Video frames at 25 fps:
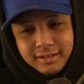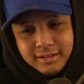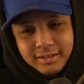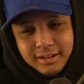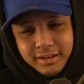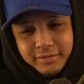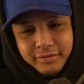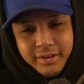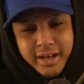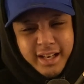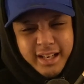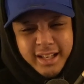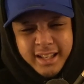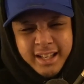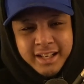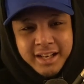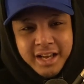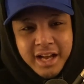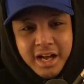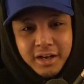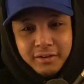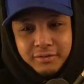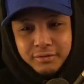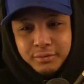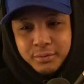If anything,
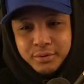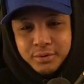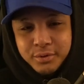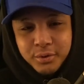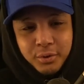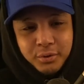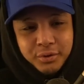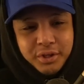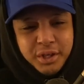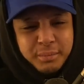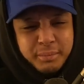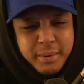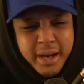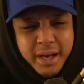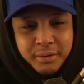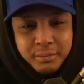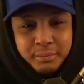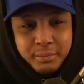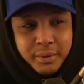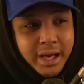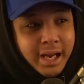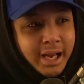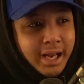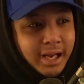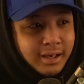Alpha was holding Beta
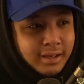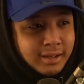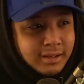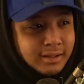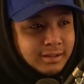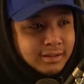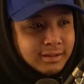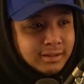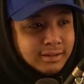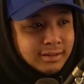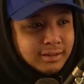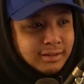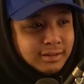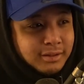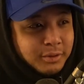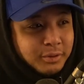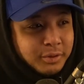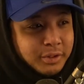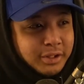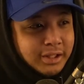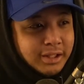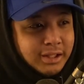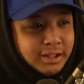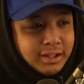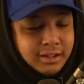back. Low
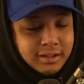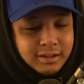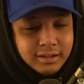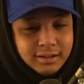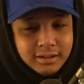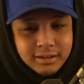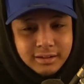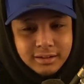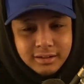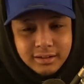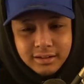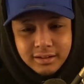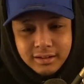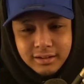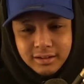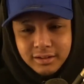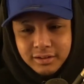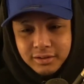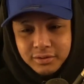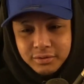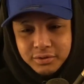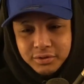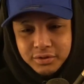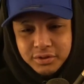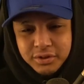key.
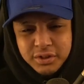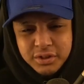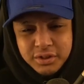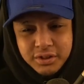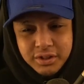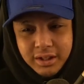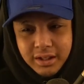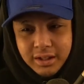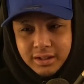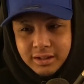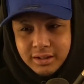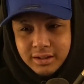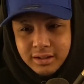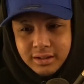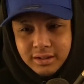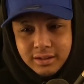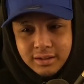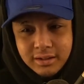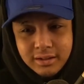Oh, shit.